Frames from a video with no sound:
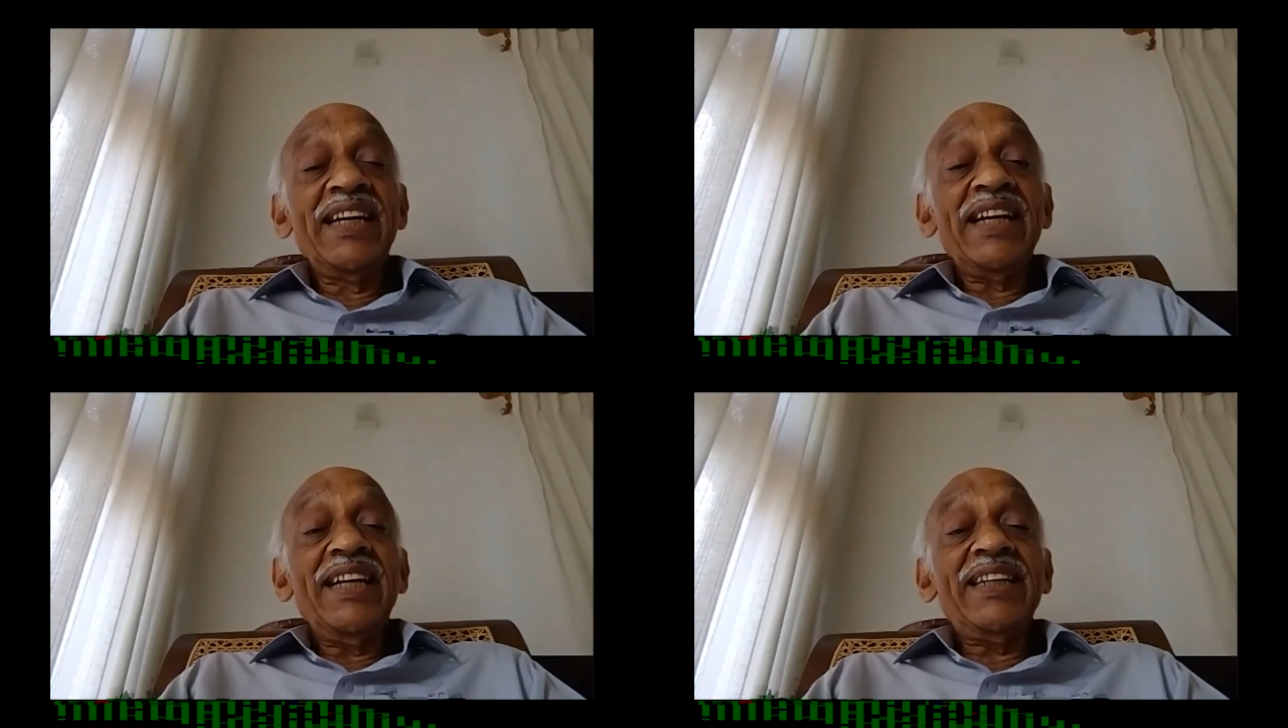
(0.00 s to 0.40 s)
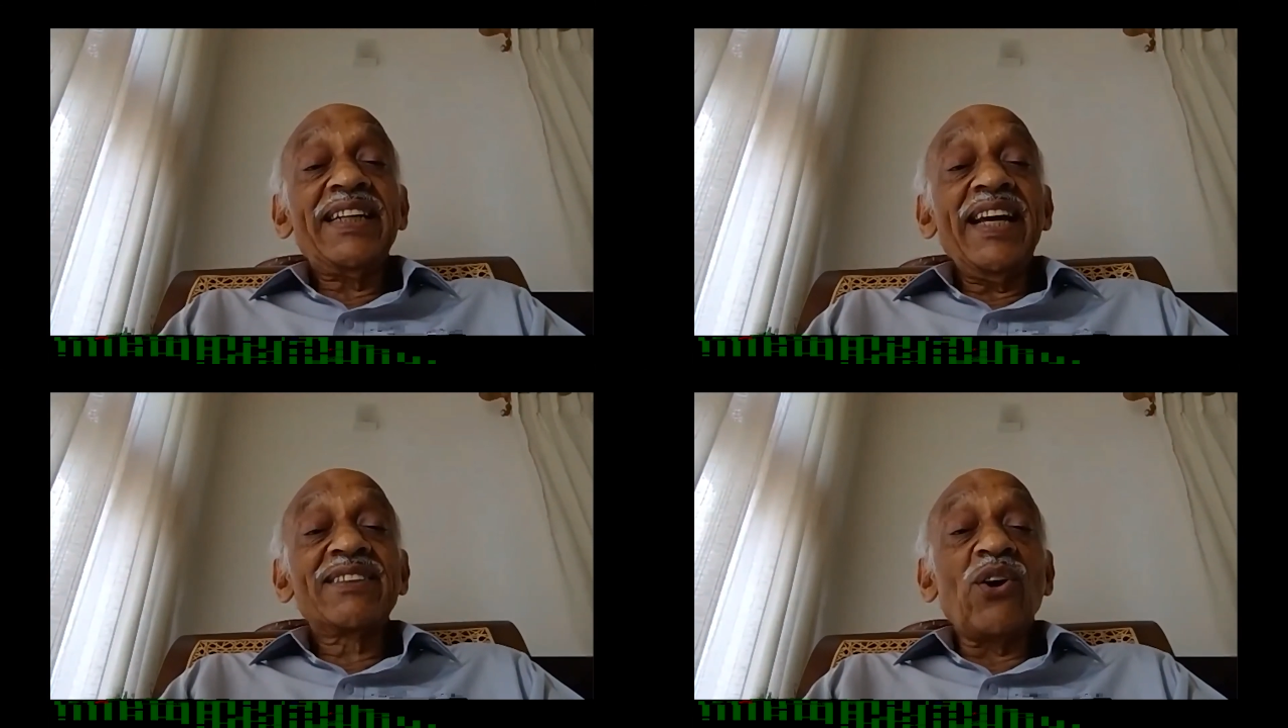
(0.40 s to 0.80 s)
it
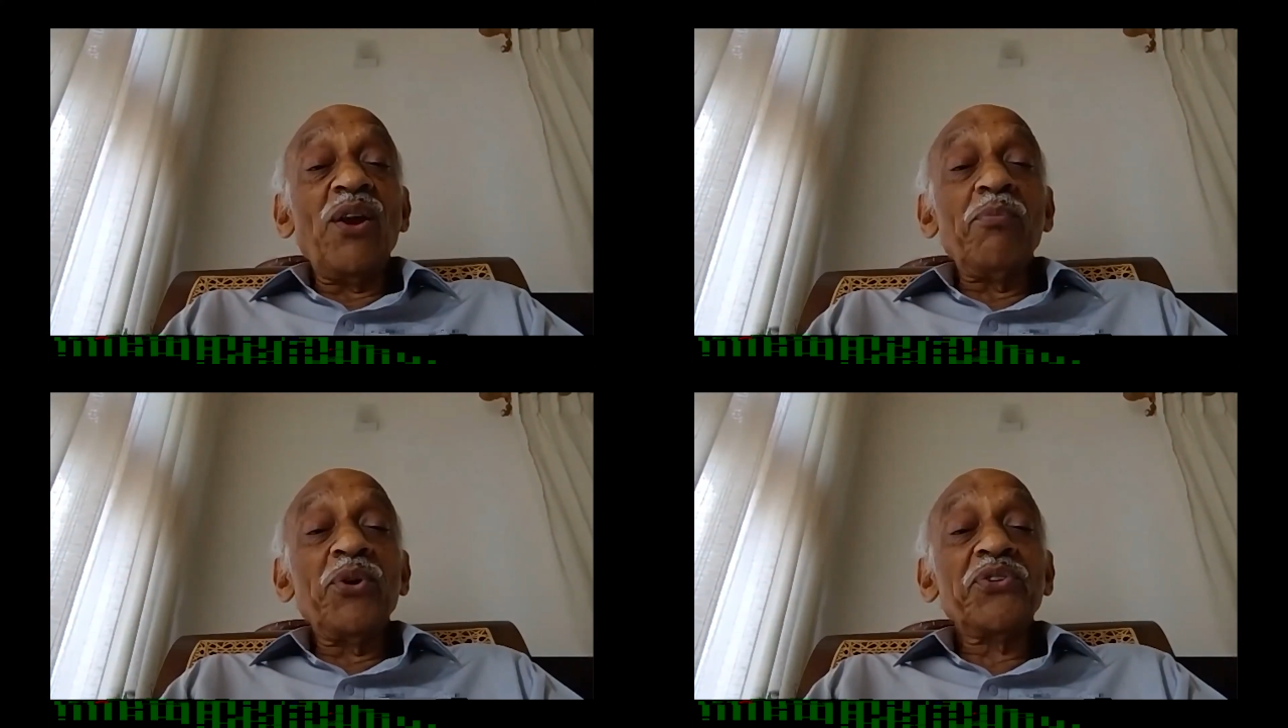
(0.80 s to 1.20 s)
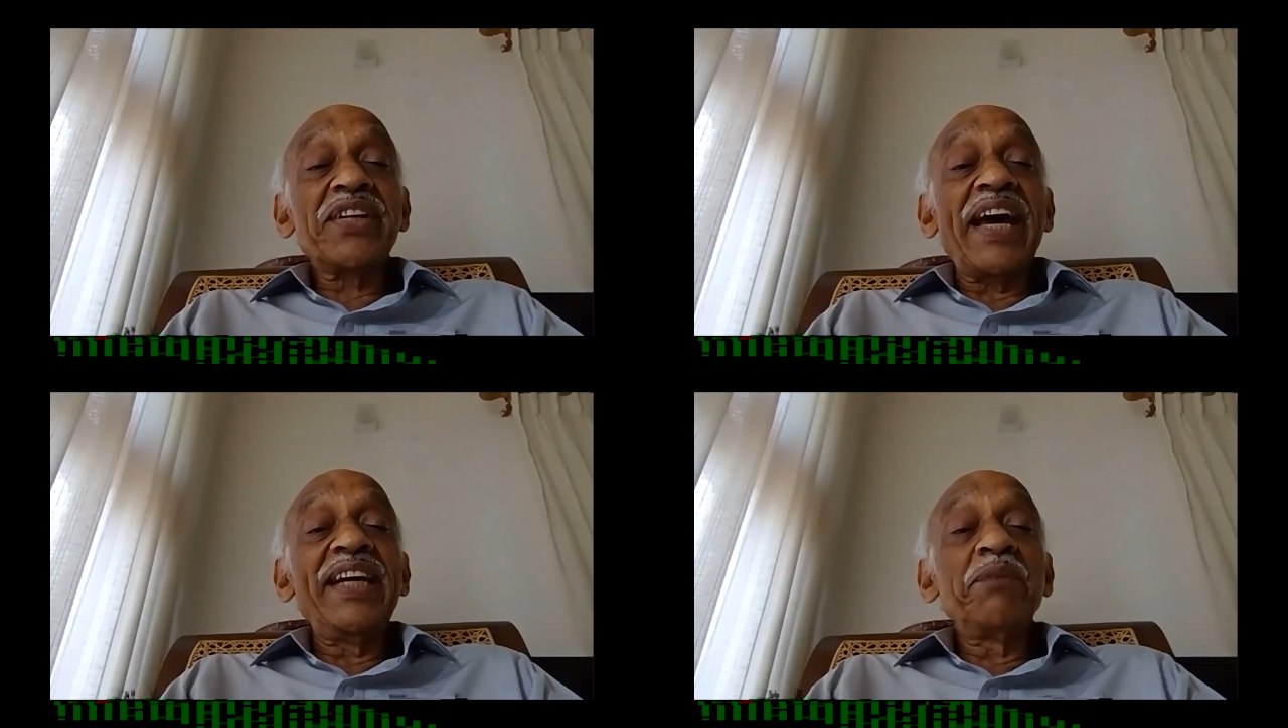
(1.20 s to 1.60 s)
takes almost
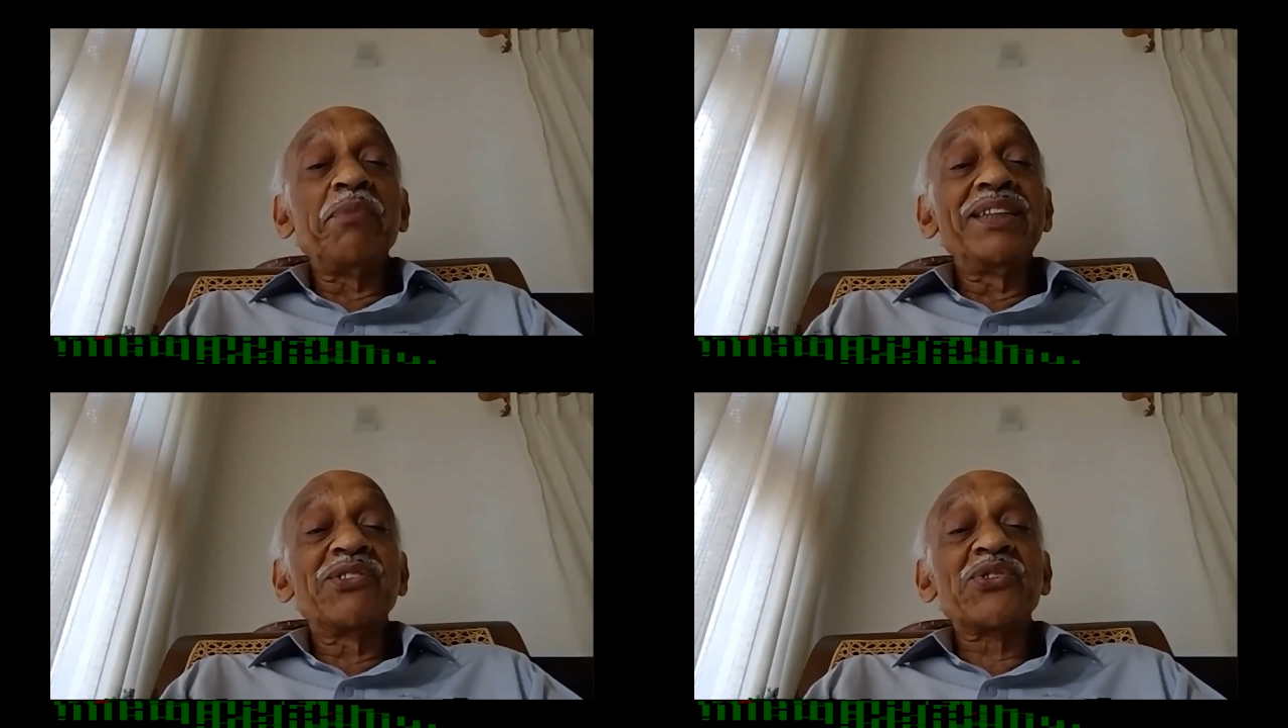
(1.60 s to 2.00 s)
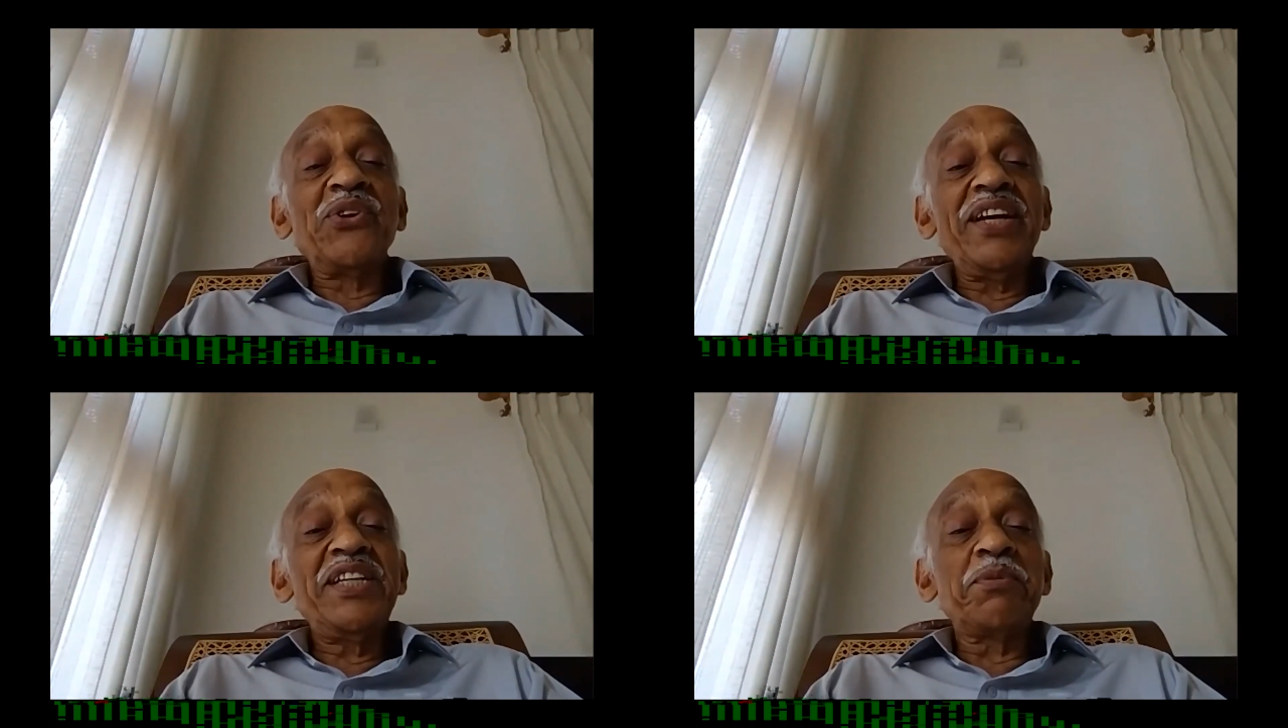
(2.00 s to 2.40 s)
9 months to
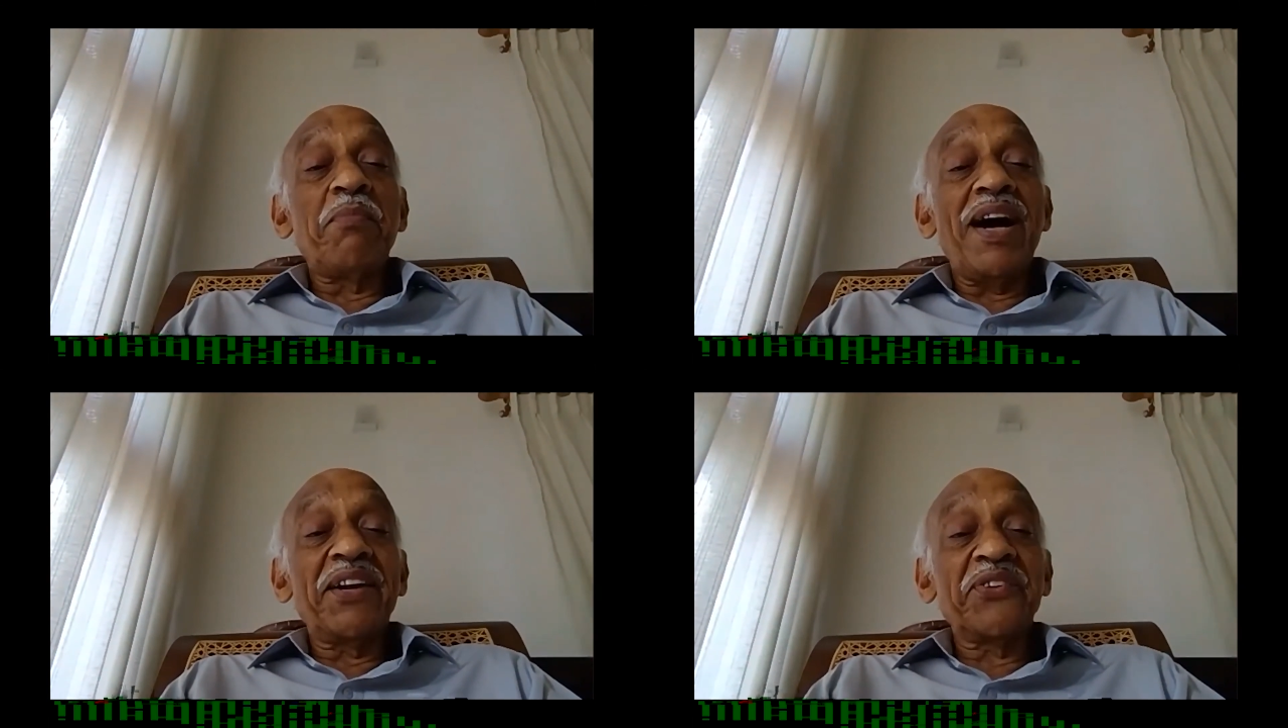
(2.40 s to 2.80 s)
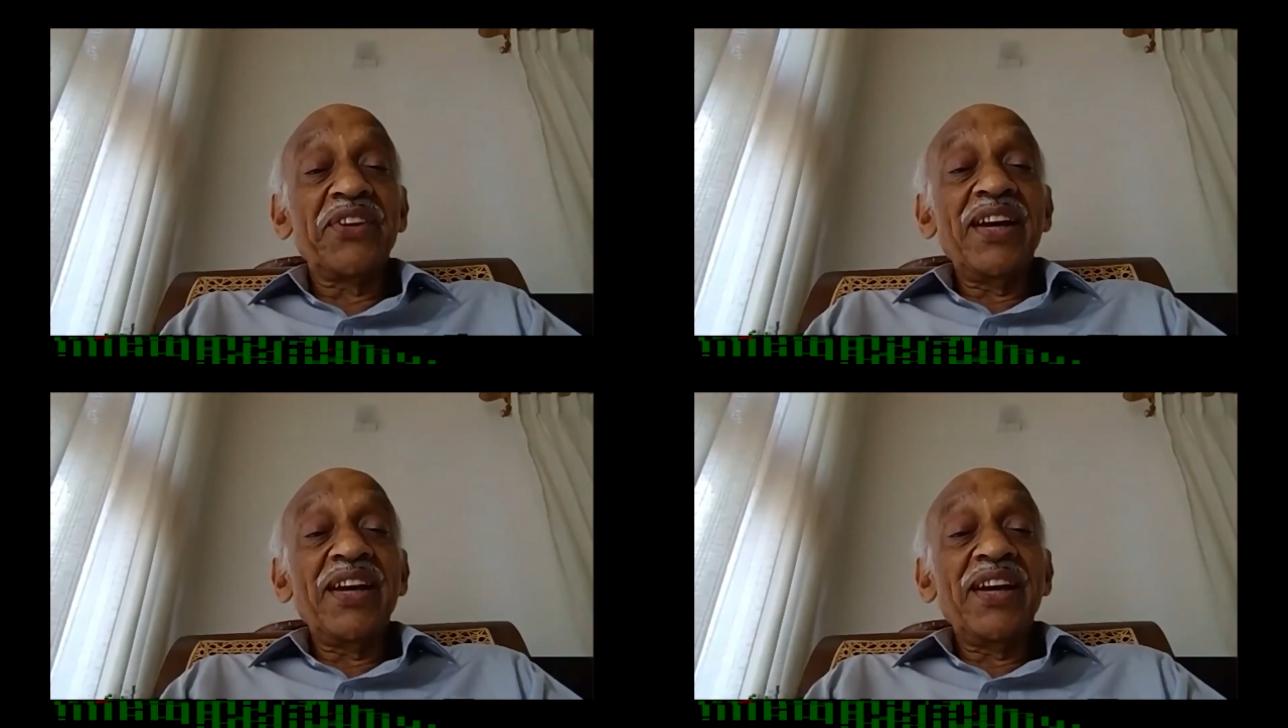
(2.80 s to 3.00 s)
reach Mars.